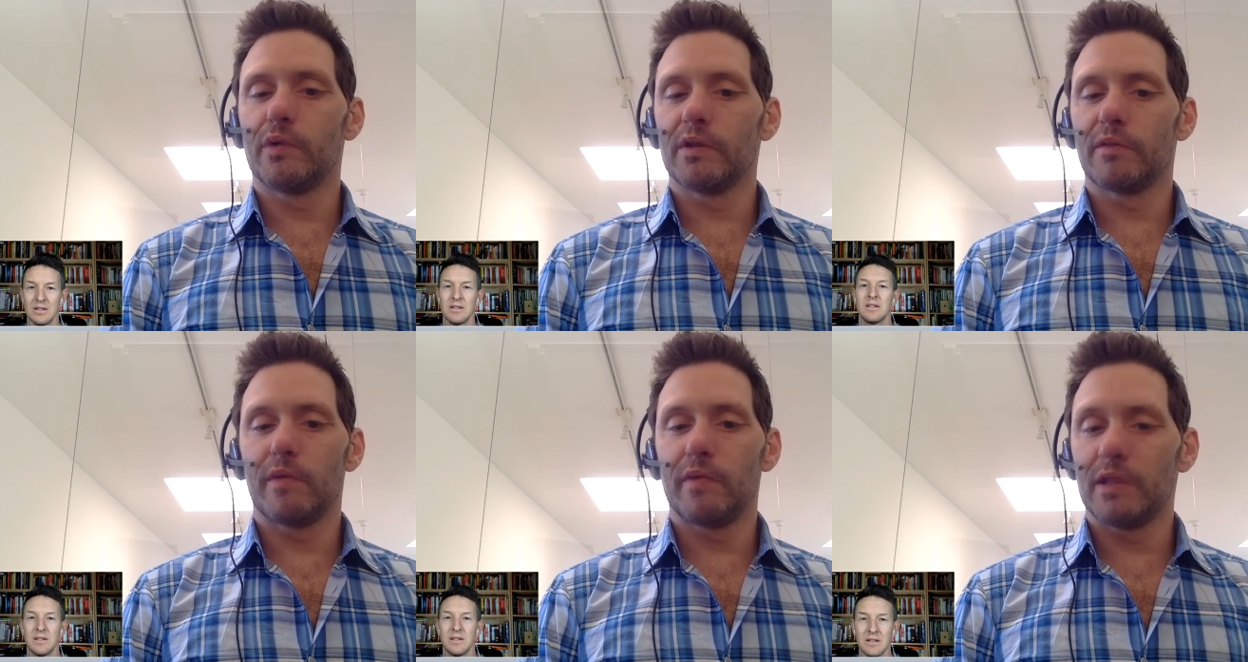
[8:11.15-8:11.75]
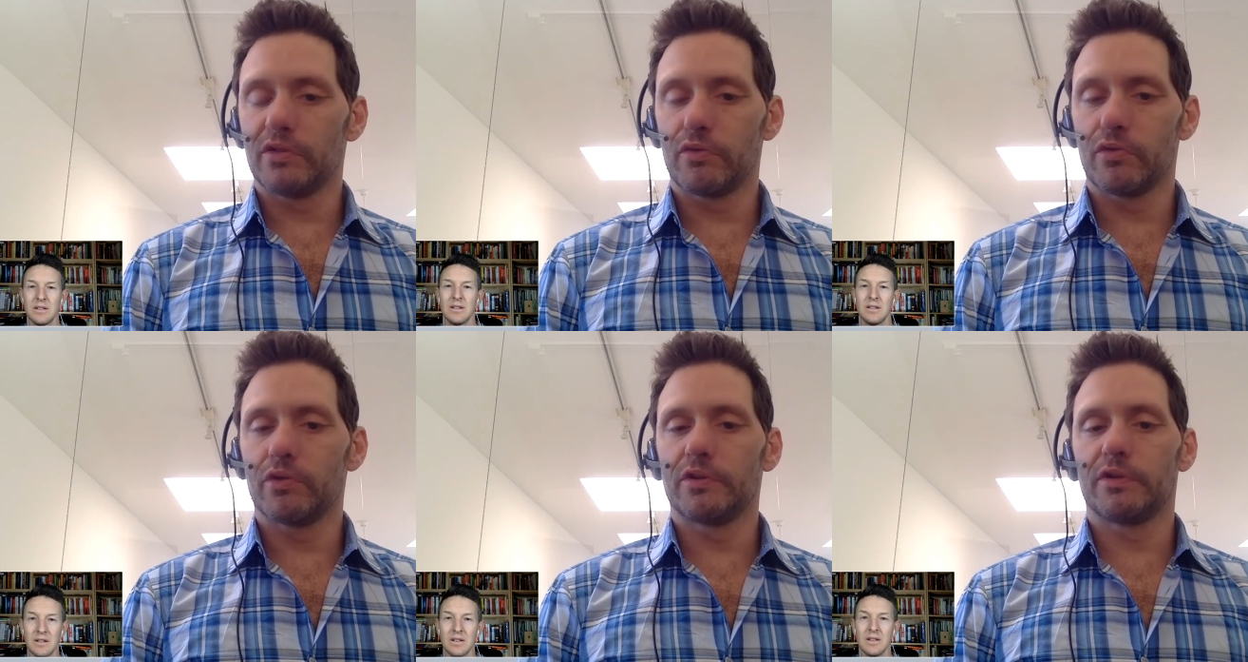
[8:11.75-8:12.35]
Speaker 1: with. Maybe that's
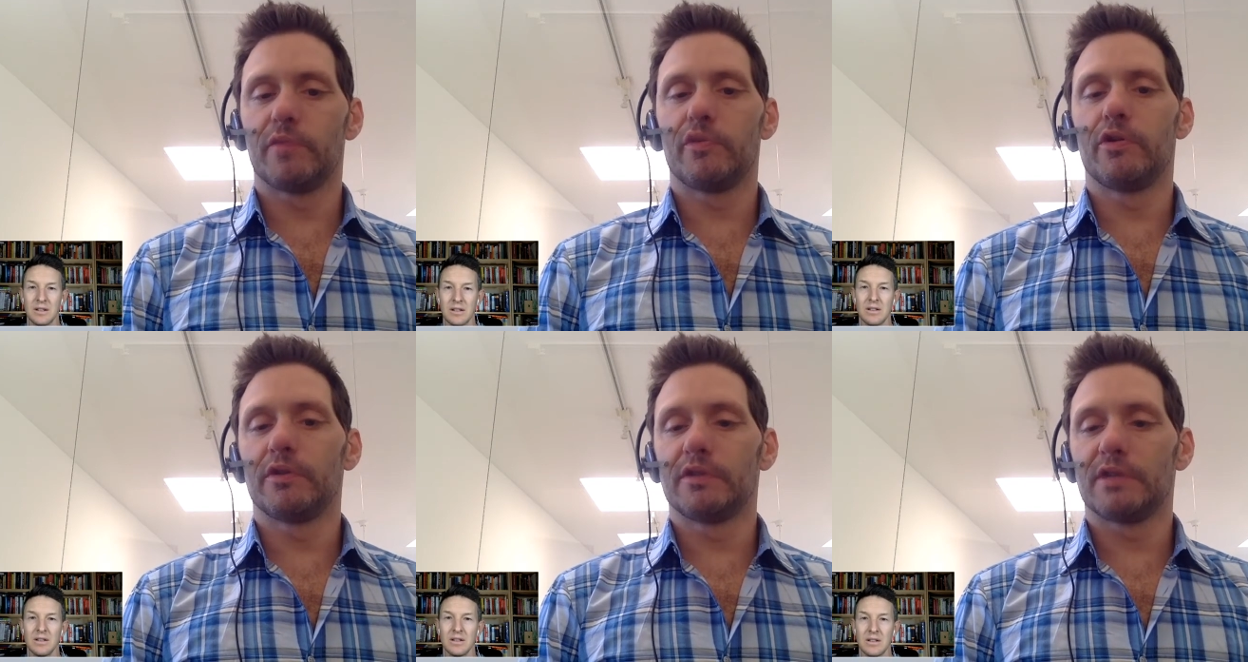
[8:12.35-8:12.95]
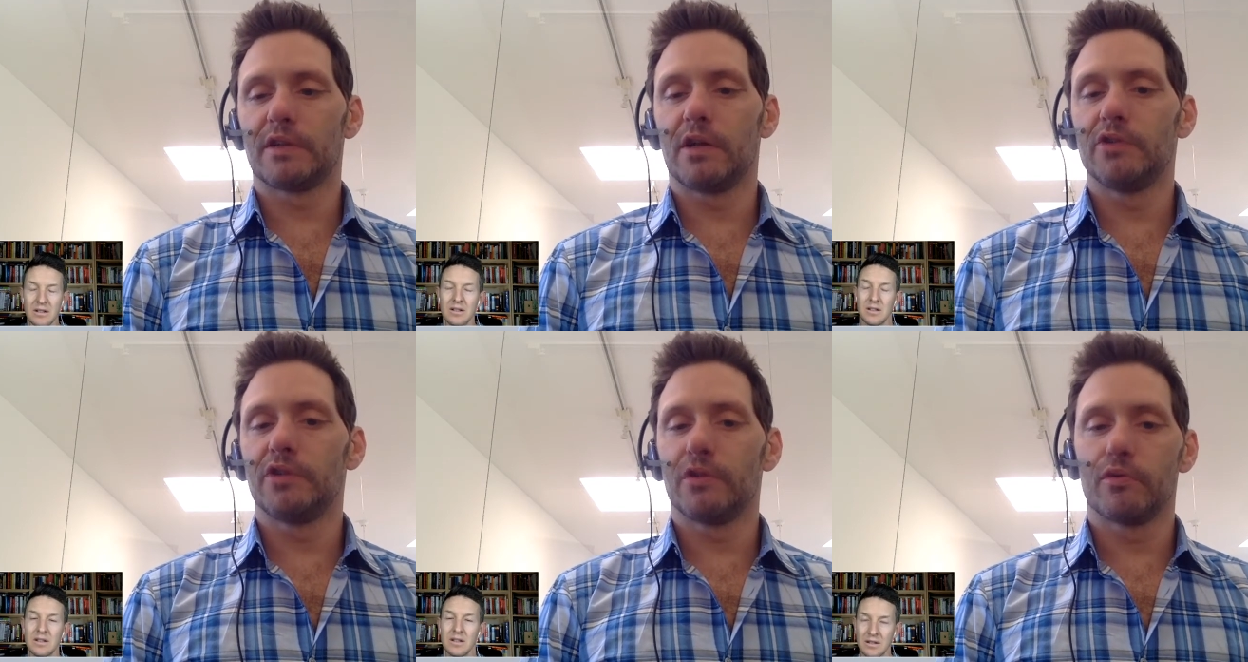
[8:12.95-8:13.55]
through their computer and
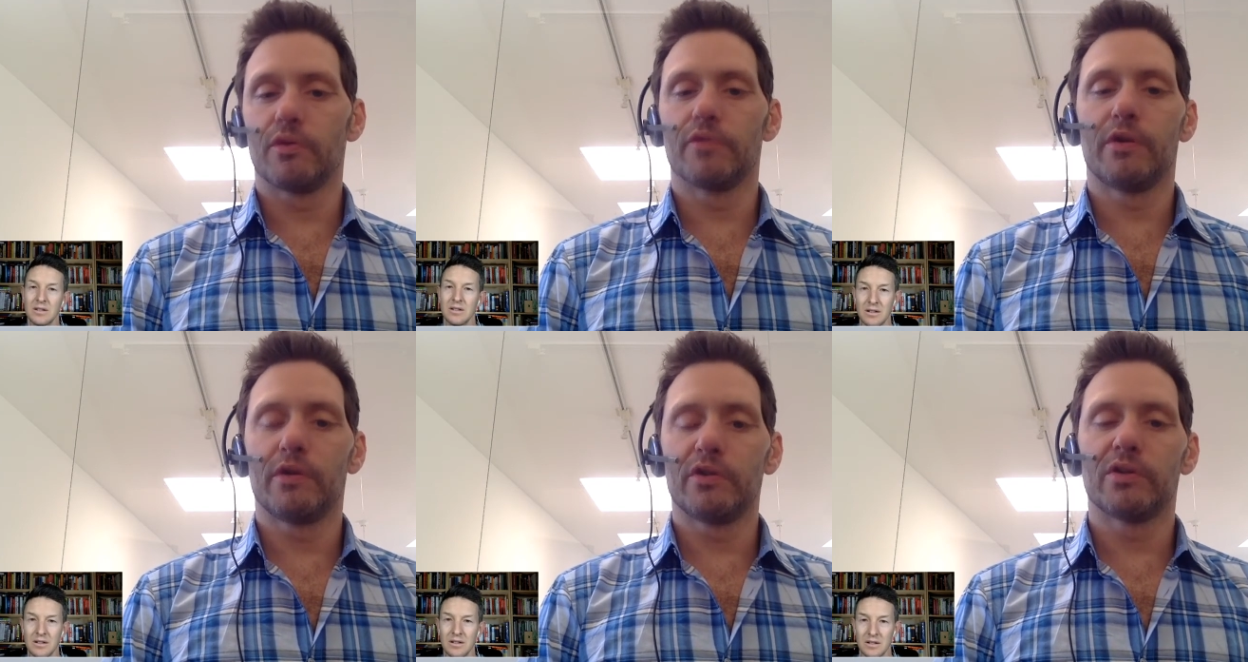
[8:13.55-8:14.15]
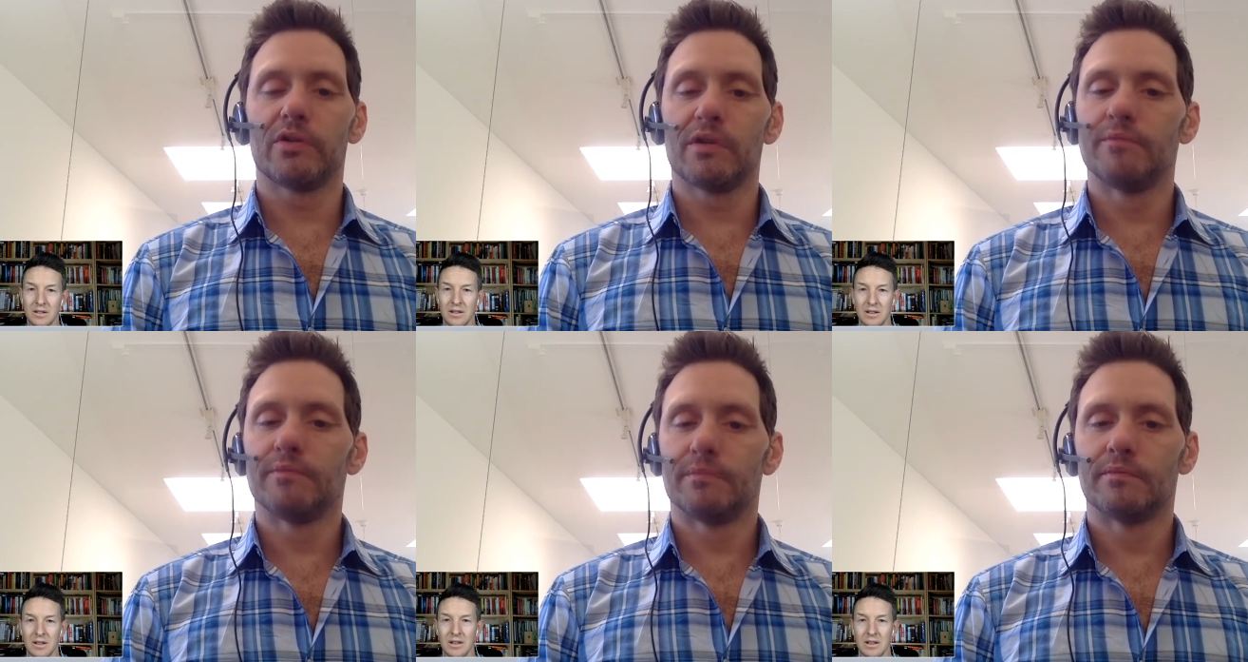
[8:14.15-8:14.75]
technology, through their phone, et cetera.
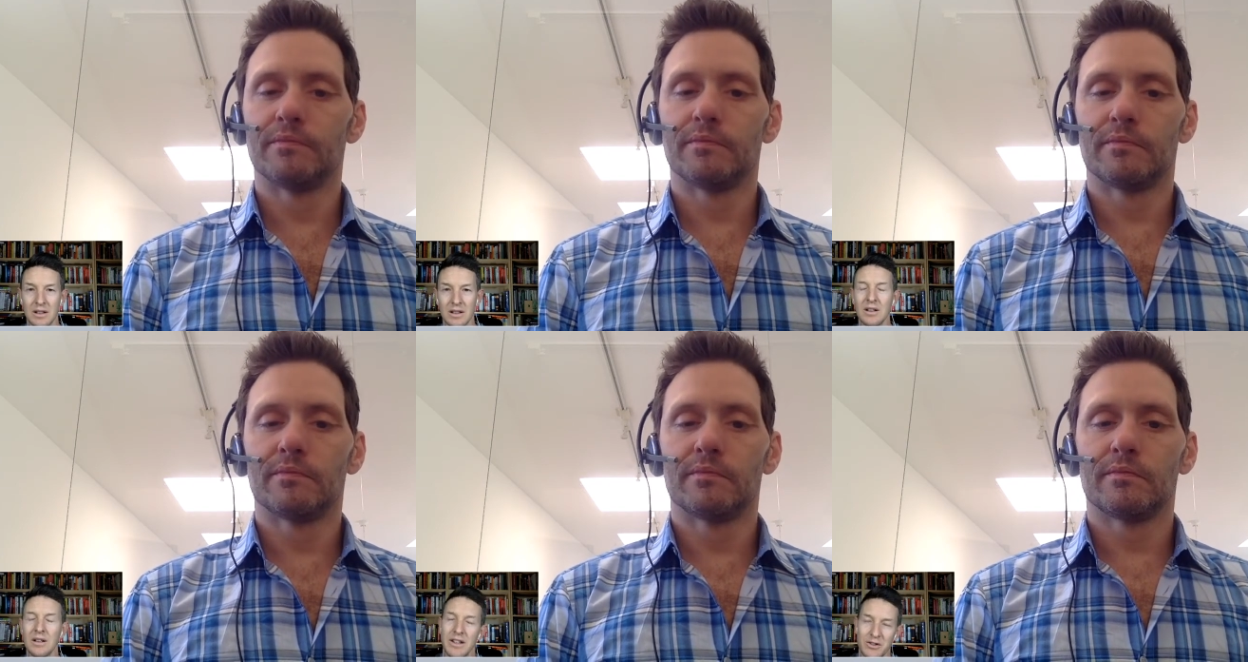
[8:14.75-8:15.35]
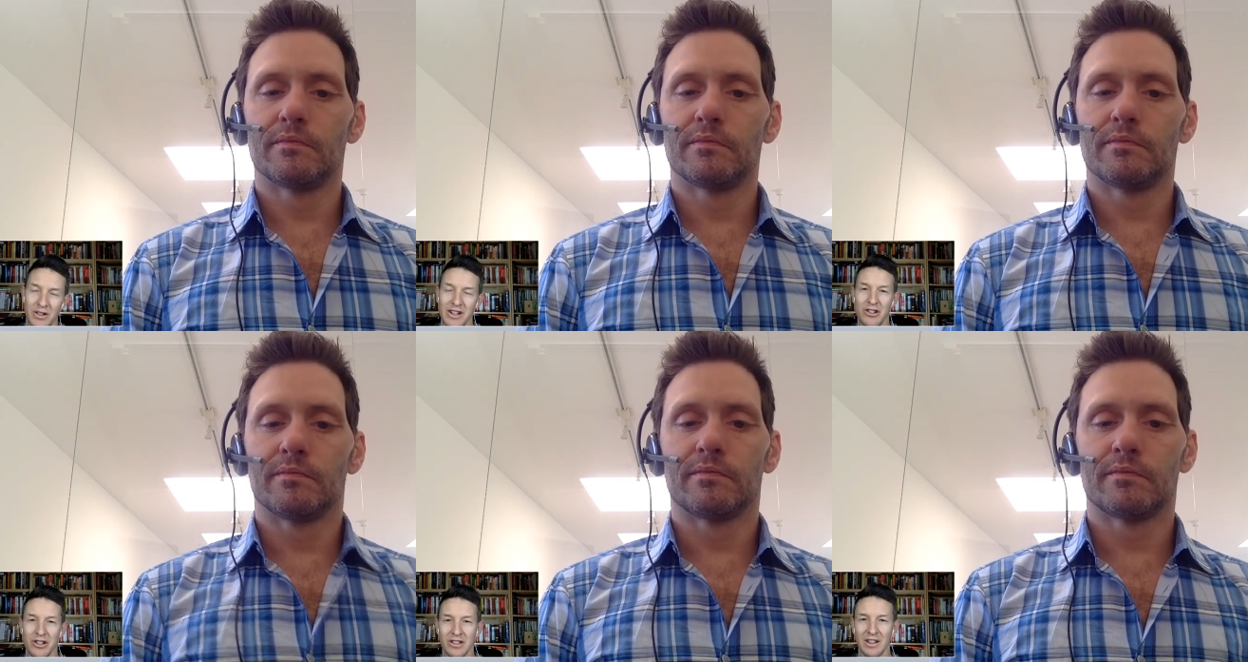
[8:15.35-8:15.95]
Speaker 2: Huh, that's very
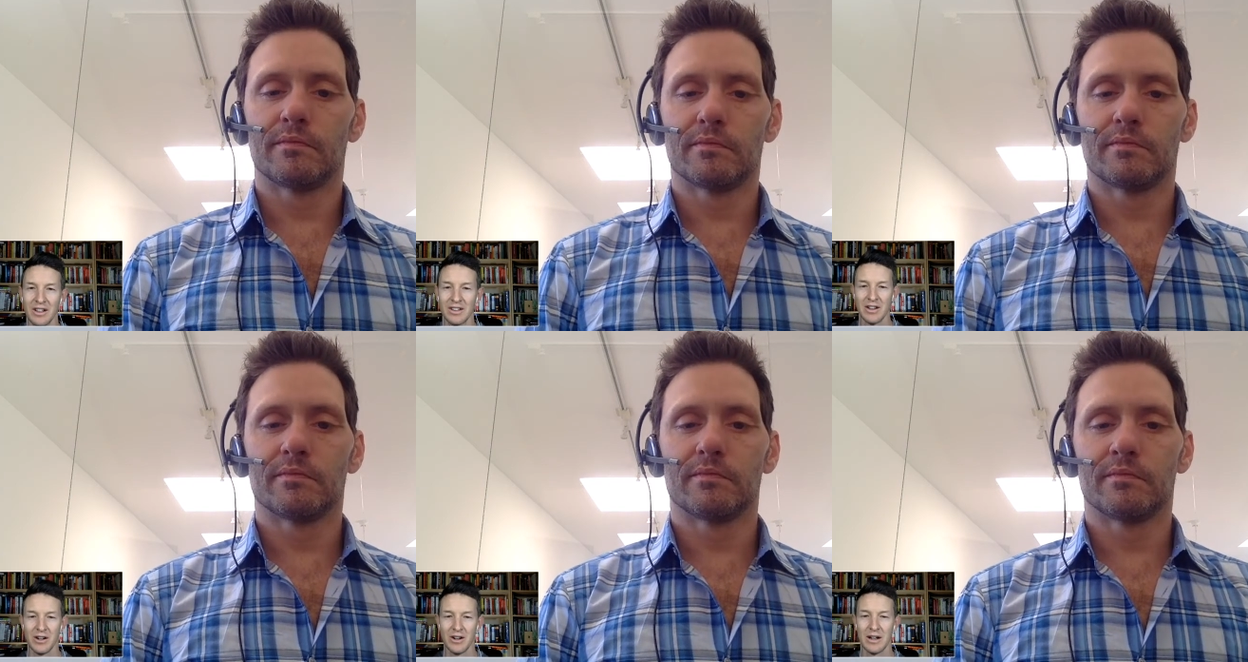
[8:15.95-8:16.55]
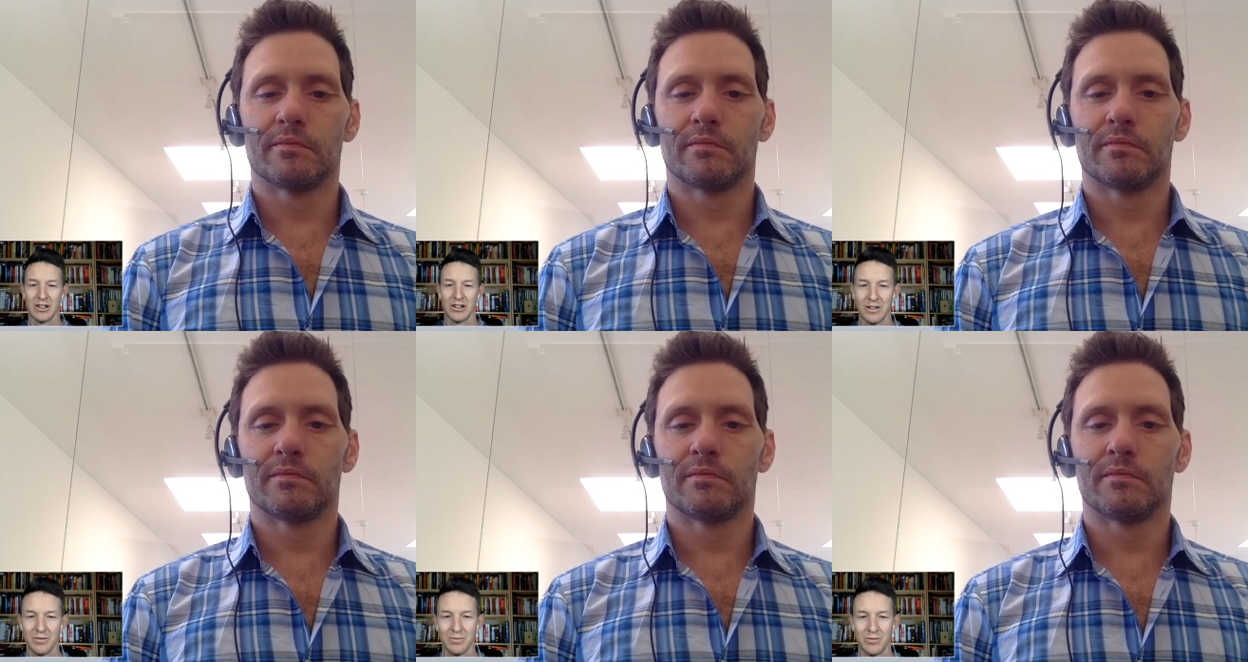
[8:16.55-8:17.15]
interesting. 'Cause I know
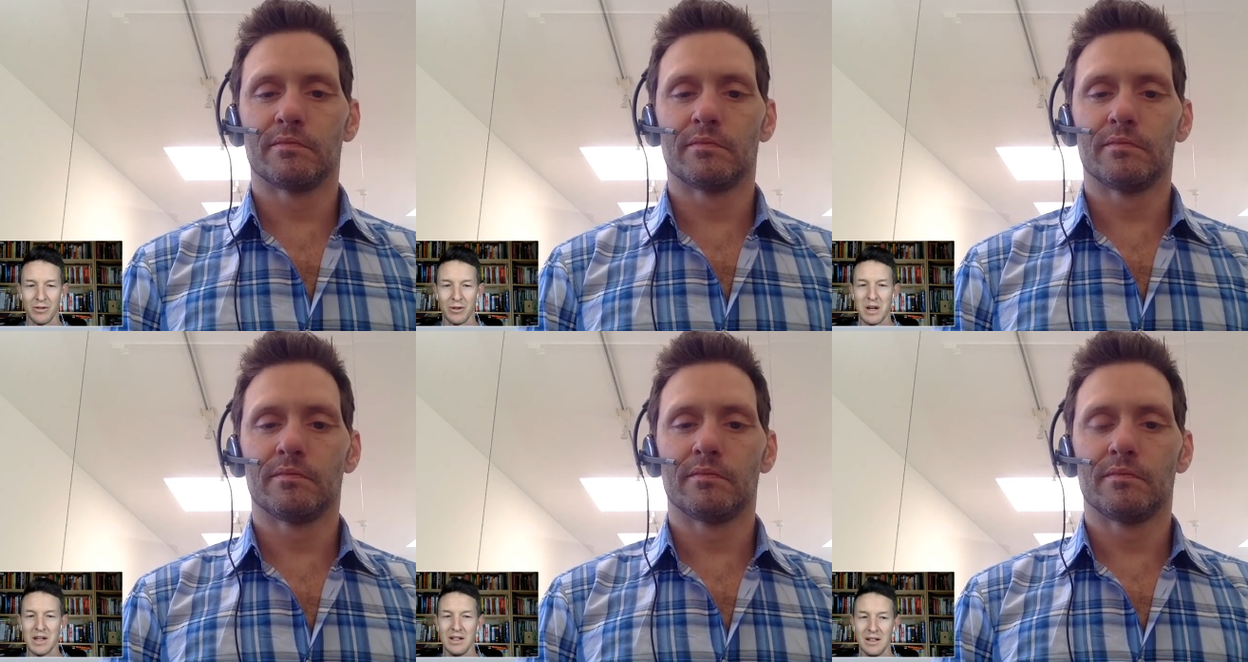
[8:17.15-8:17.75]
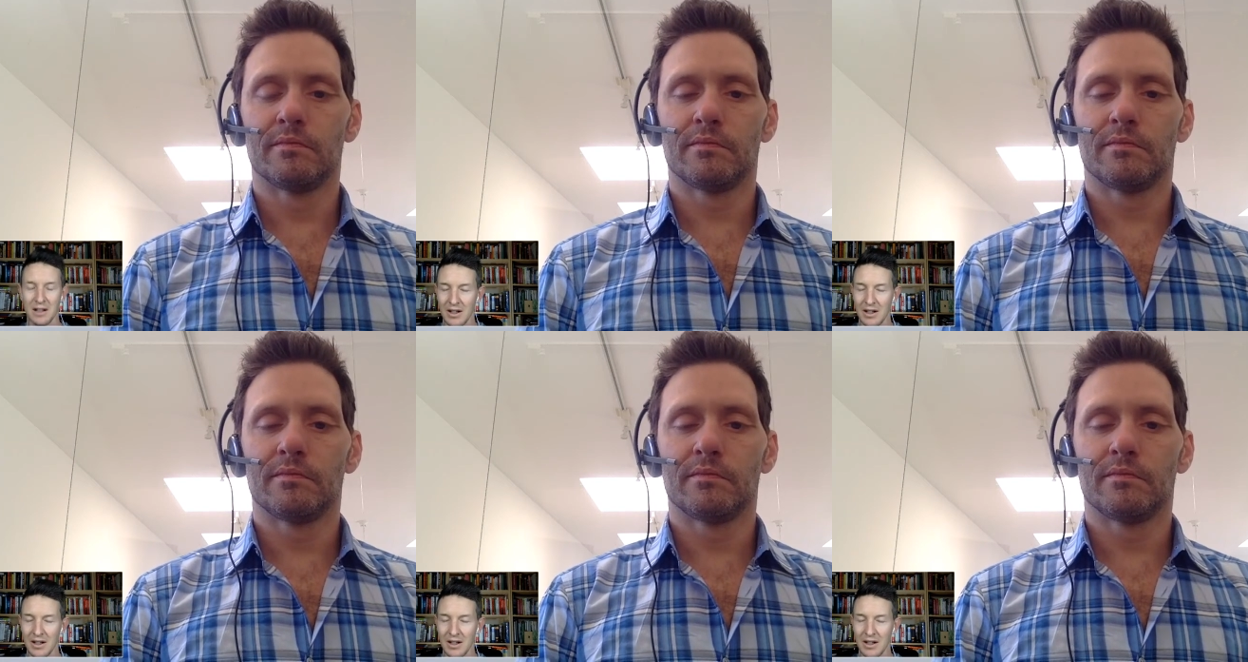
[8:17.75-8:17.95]
actually for me,